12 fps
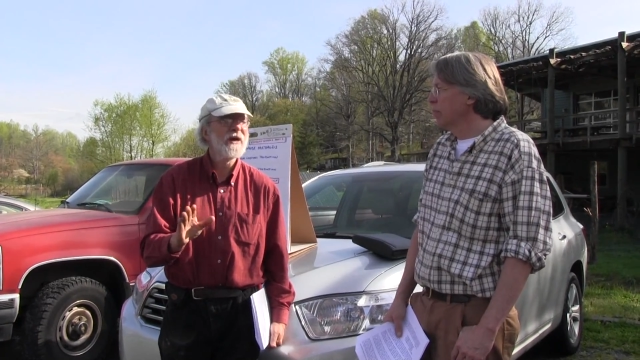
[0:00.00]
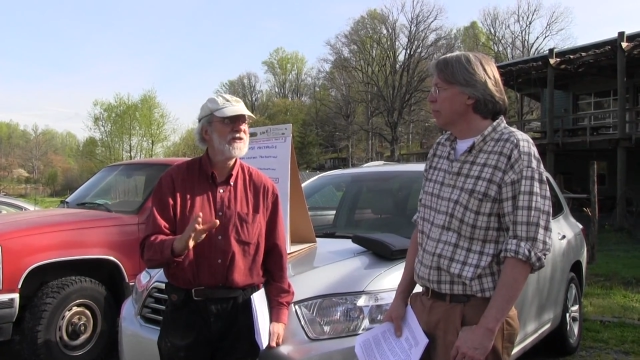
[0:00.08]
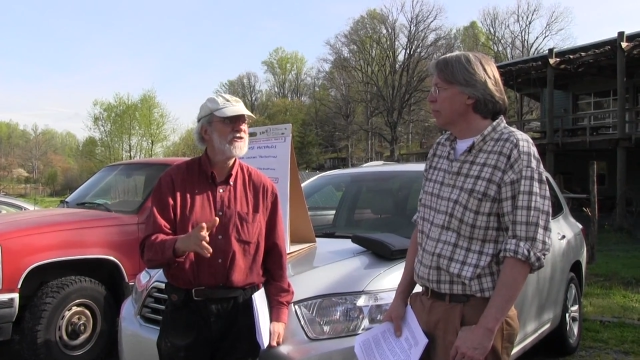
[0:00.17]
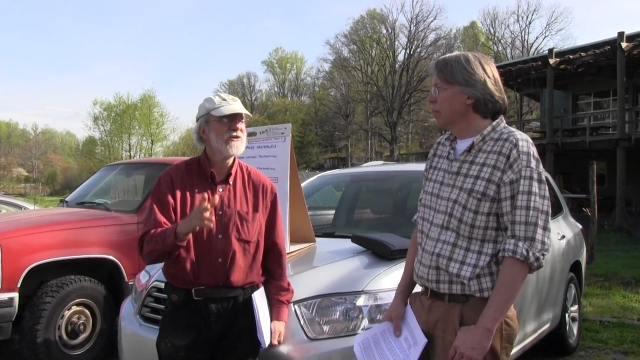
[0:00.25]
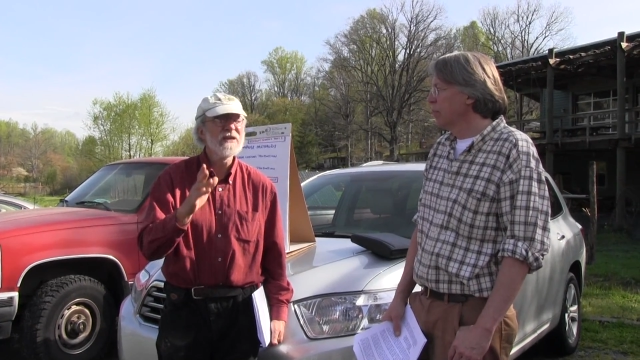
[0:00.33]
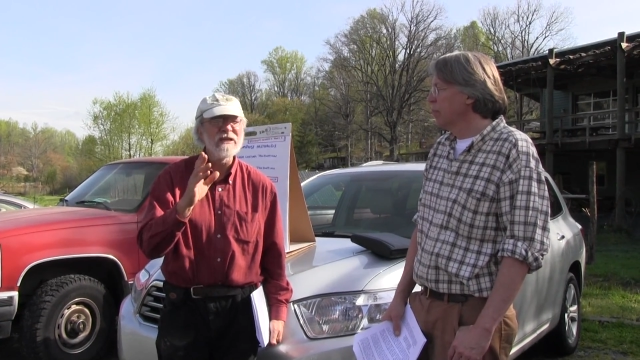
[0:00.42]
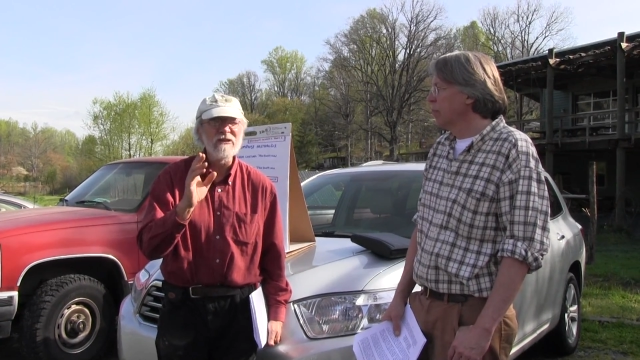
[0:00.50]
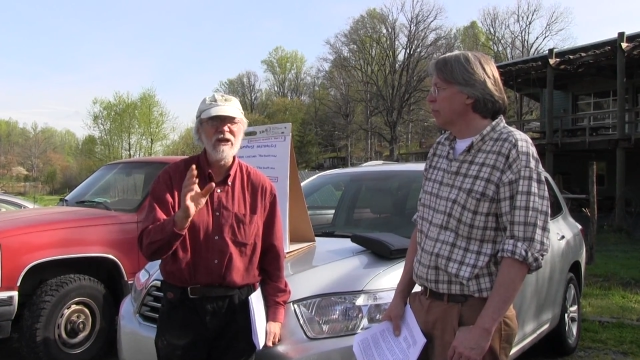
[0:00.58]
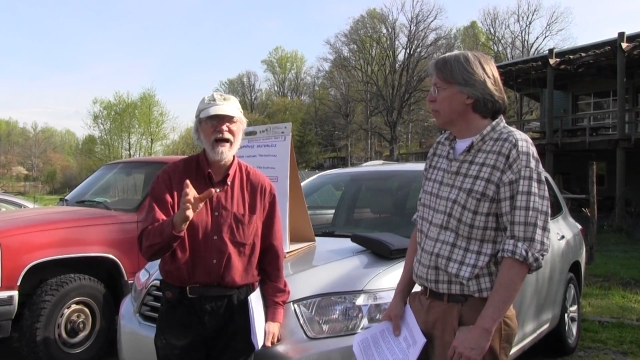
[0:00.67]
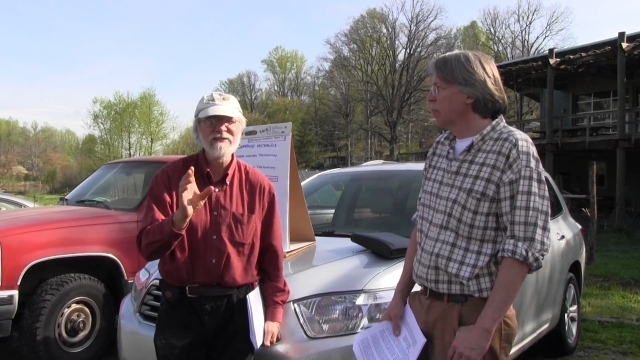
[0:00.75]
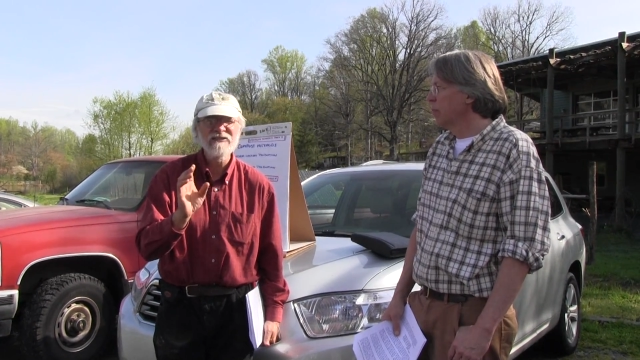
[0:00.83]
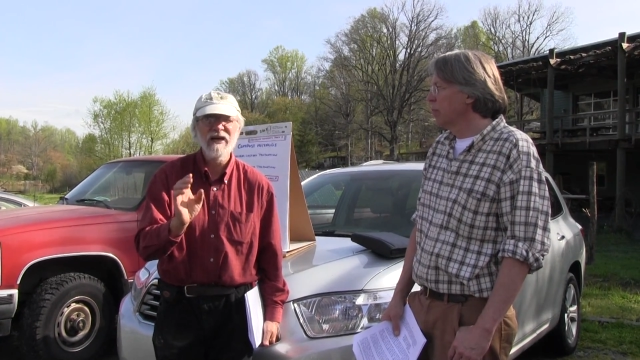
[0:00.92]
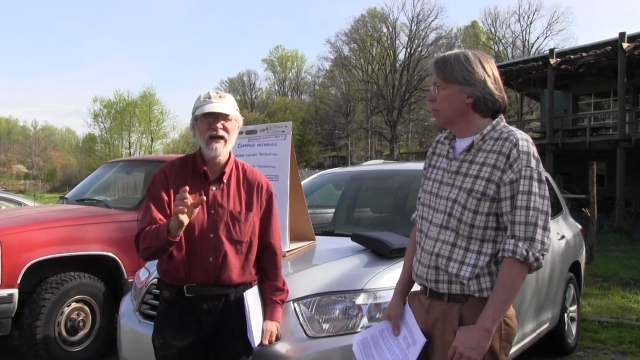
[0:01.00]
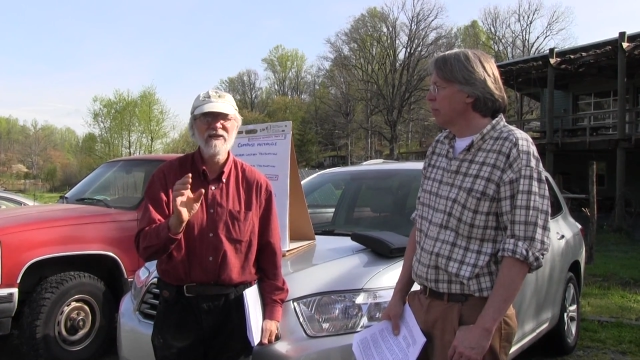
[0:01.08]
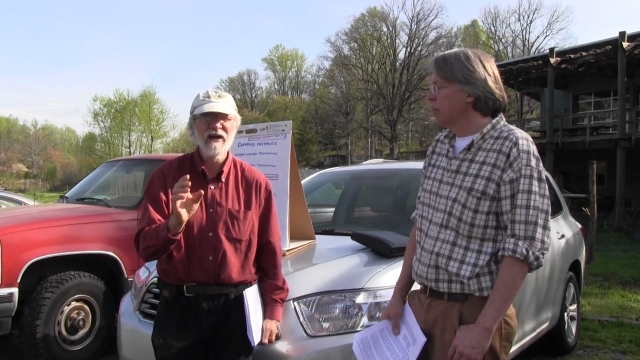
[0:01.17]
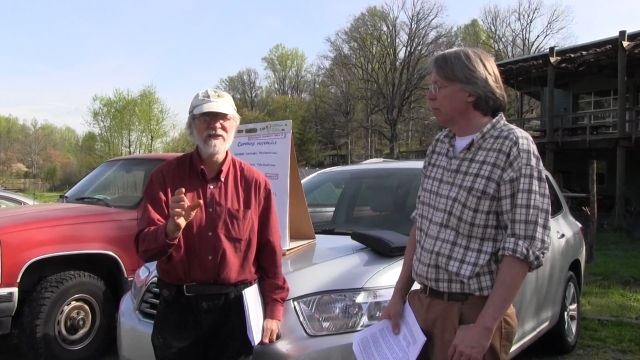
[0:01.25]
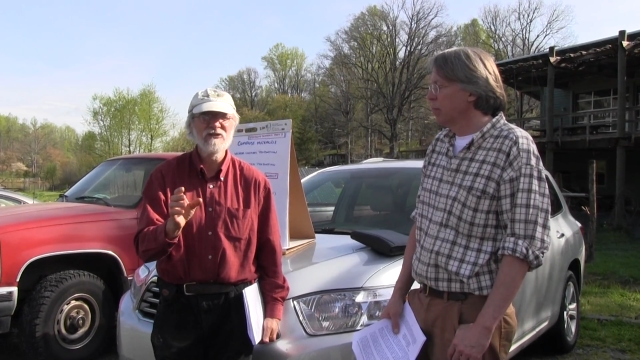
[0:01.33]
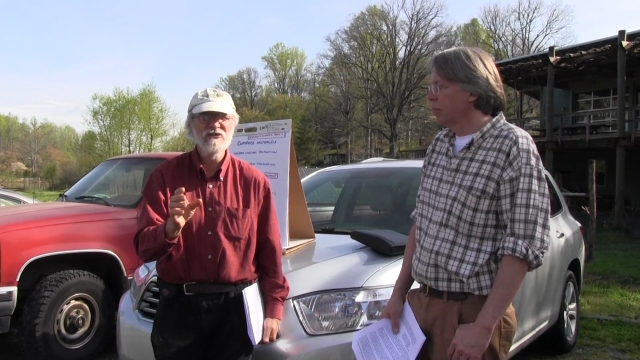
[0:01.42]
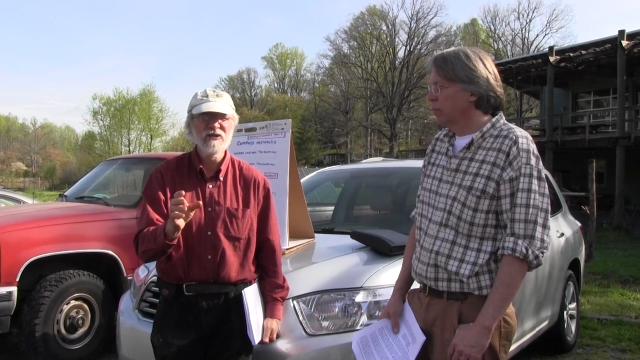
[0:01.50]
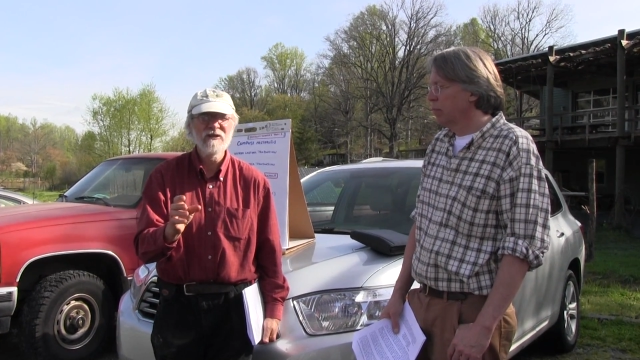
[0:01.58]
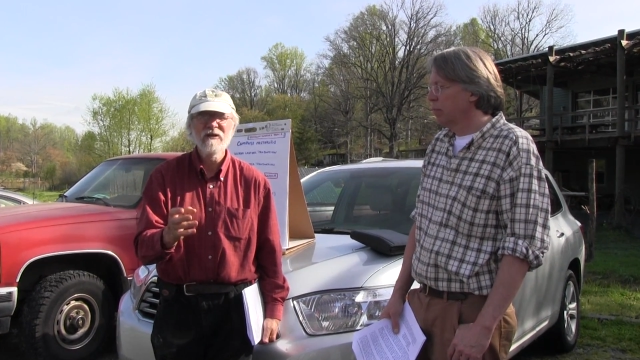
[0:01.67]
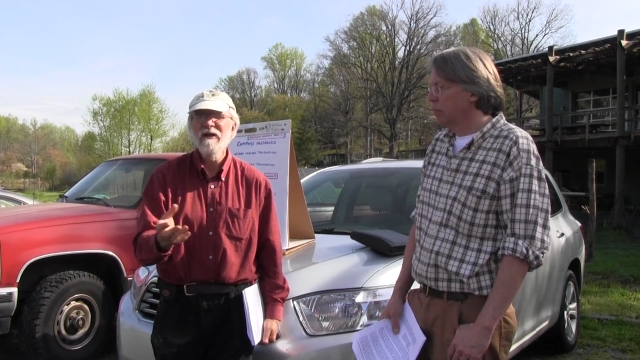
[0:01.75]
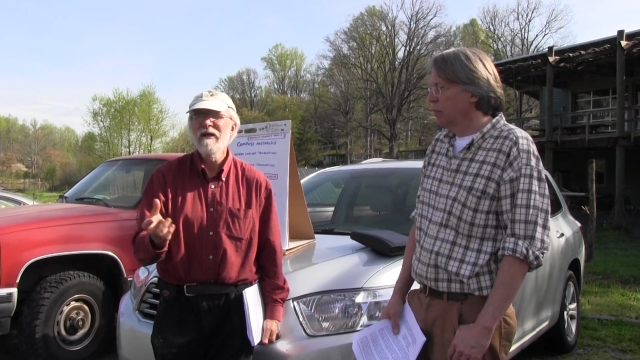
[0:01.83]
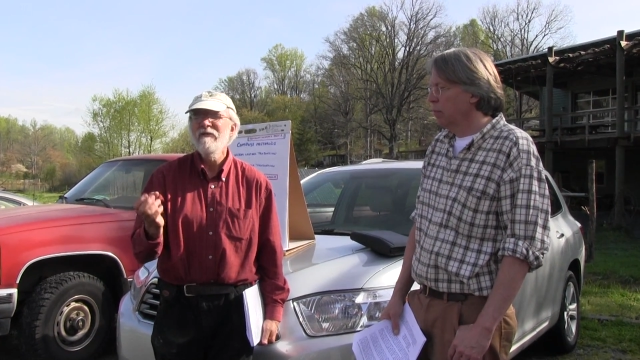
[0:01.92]
Speaker 1: waste, you can get lots of high
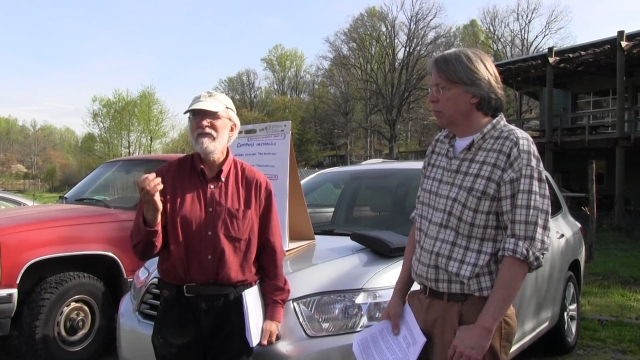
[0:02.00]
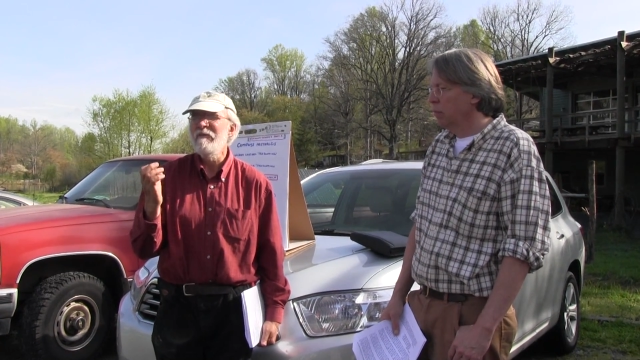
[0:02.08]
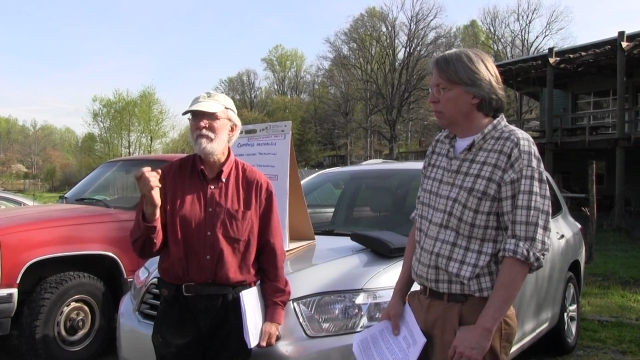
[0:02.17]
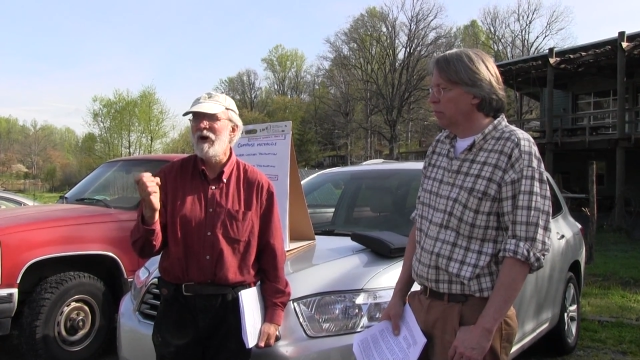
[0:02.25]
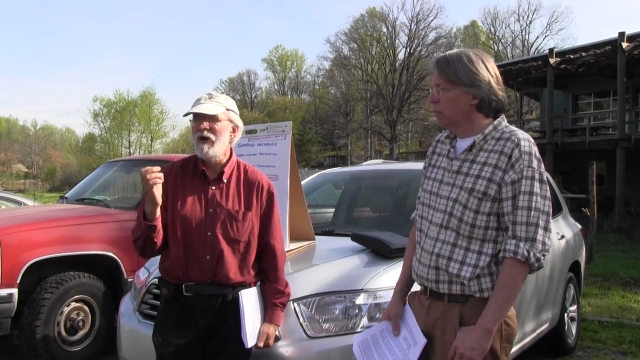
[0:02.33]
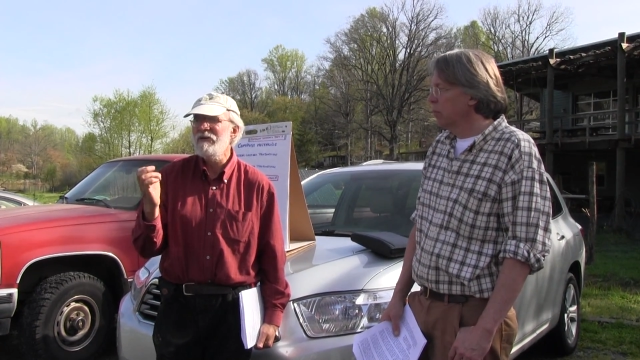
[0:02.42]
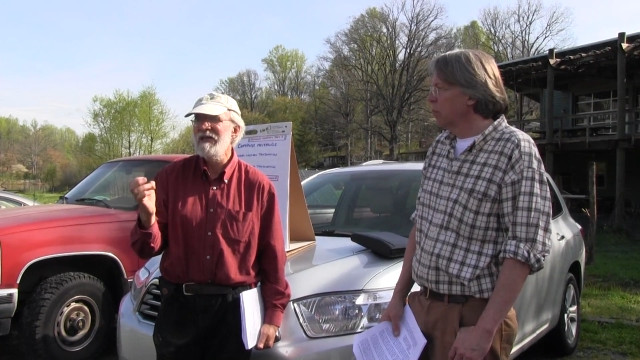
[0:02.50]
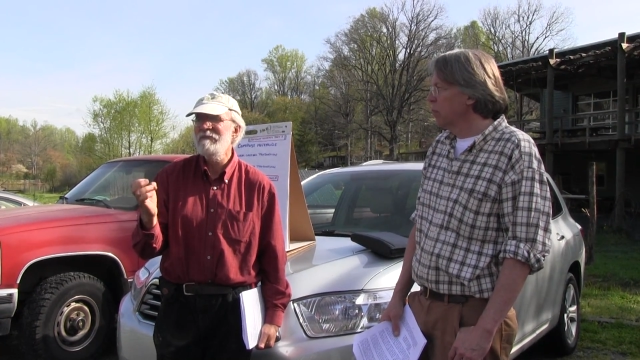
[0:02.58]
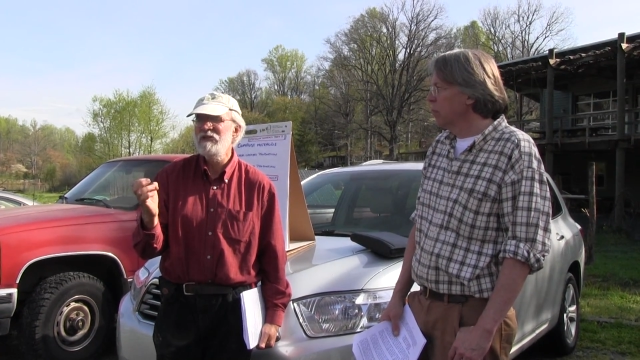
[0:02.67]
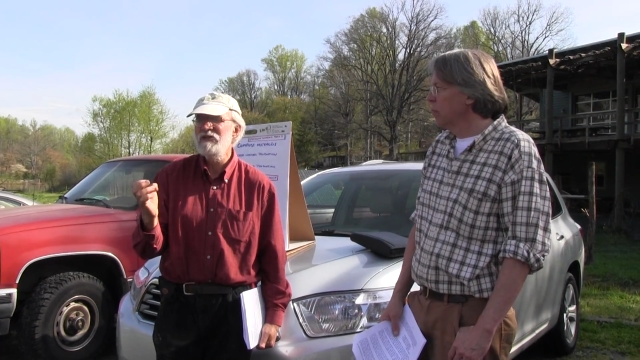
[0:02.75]
nitrogen. The bulking